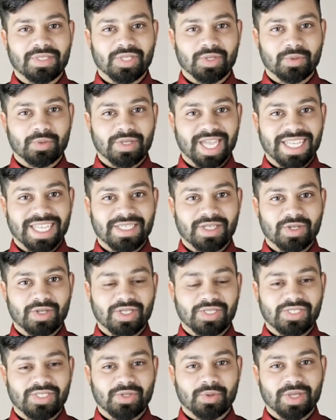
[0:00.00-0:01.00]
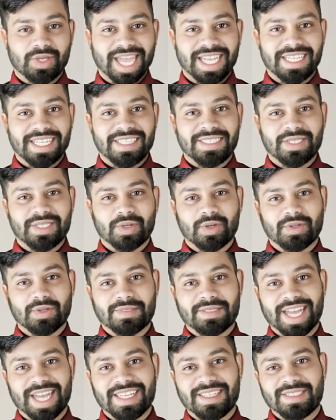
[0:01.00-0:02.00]
You can also edit your
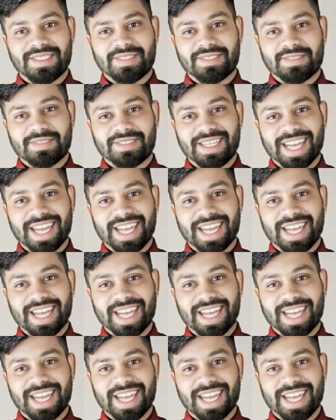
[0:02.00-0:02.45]
titles